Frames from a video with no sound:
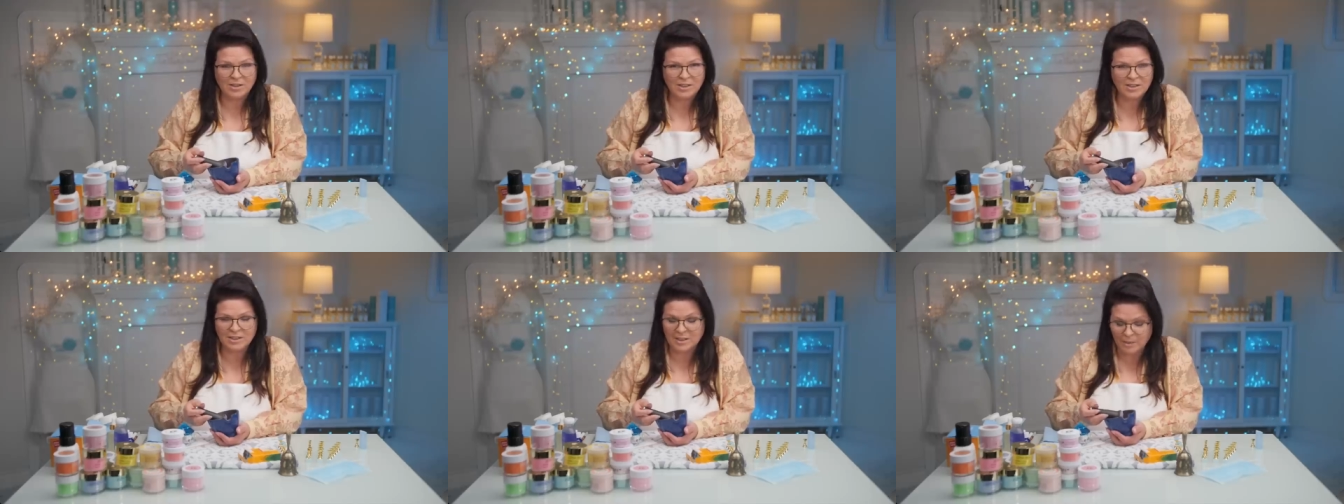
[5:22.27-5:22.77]

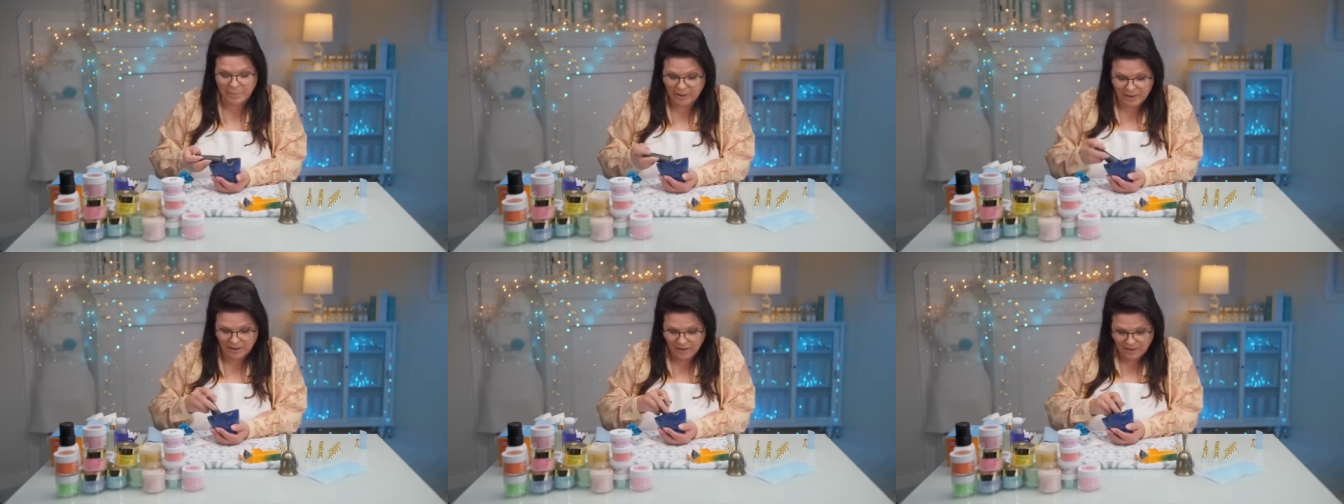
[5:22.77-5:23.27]
a it little is.
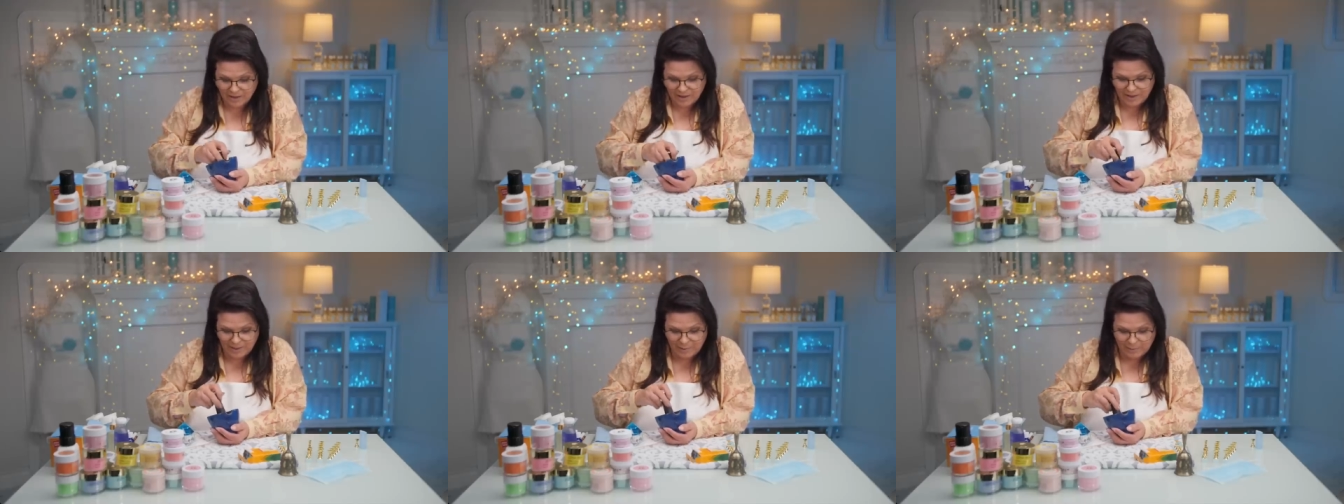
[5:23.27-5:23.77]
bit
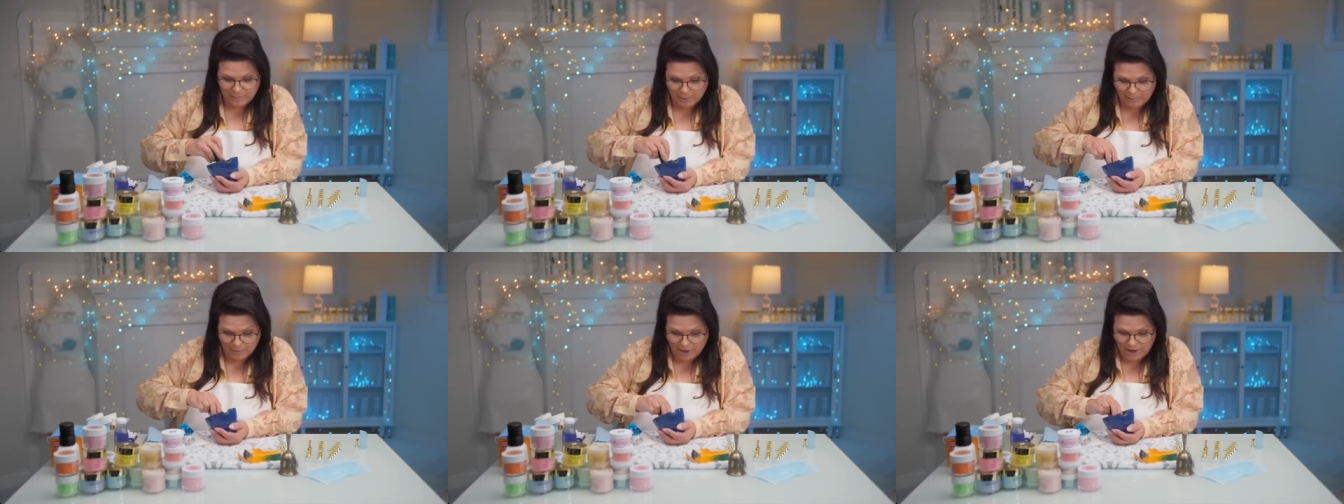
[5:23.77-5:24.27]
of it'll be
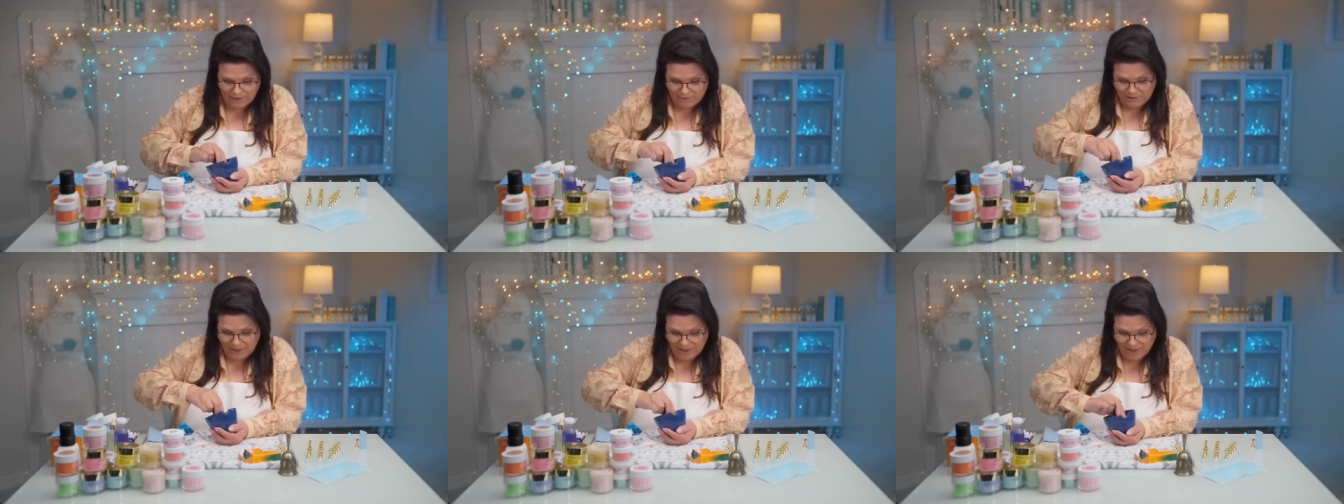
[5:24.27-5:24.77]
purple coffee.